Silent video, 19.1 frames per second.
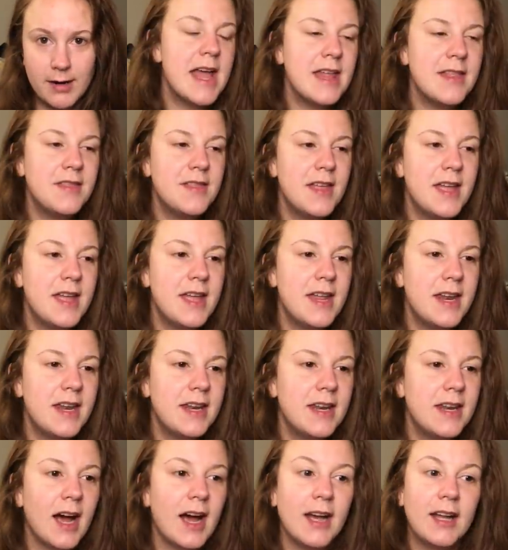And
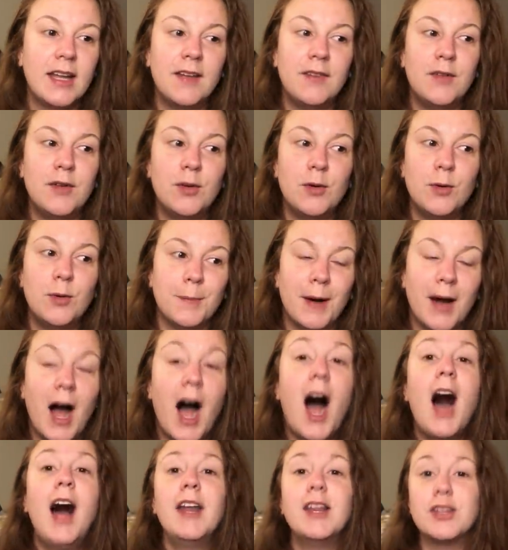then I give you my
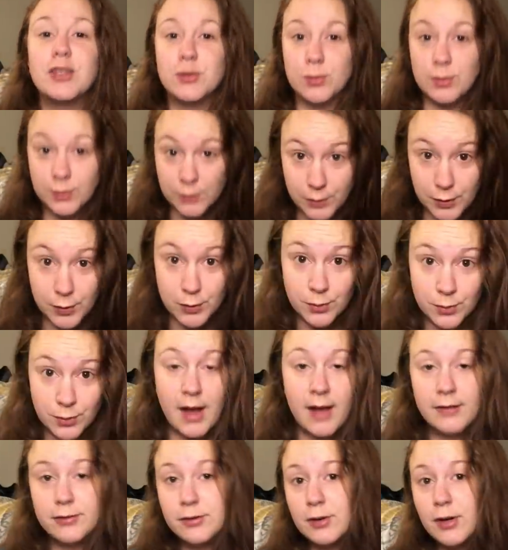honest review
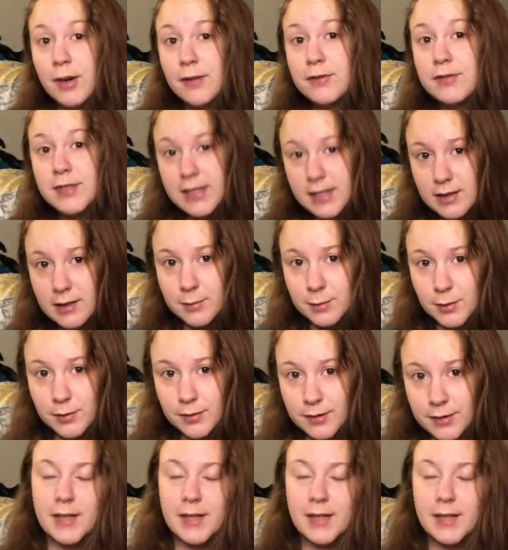after I've seen the movie.